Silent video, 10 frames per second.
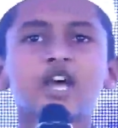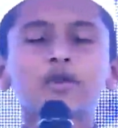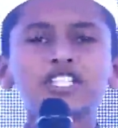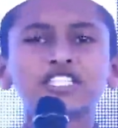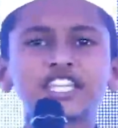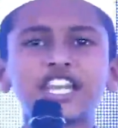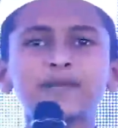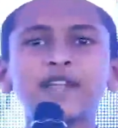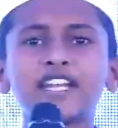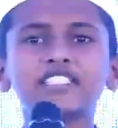with
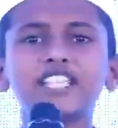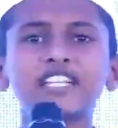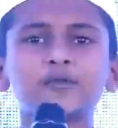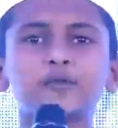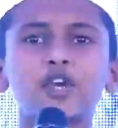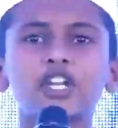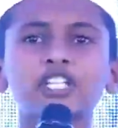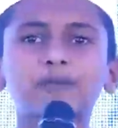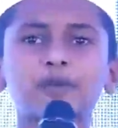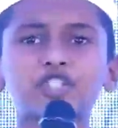statements that is purely
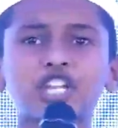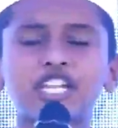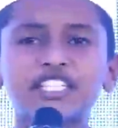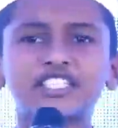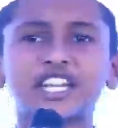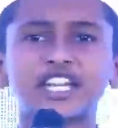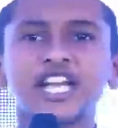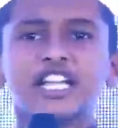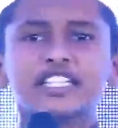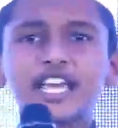spiritual nature.
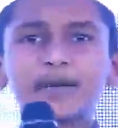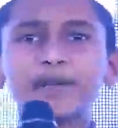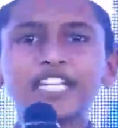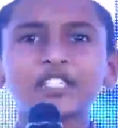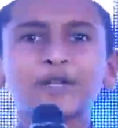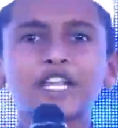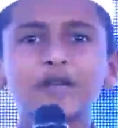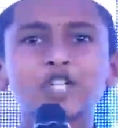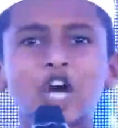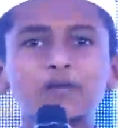Their meanings
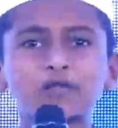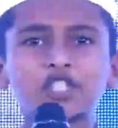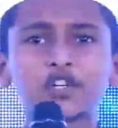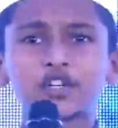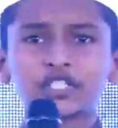becomes obscure.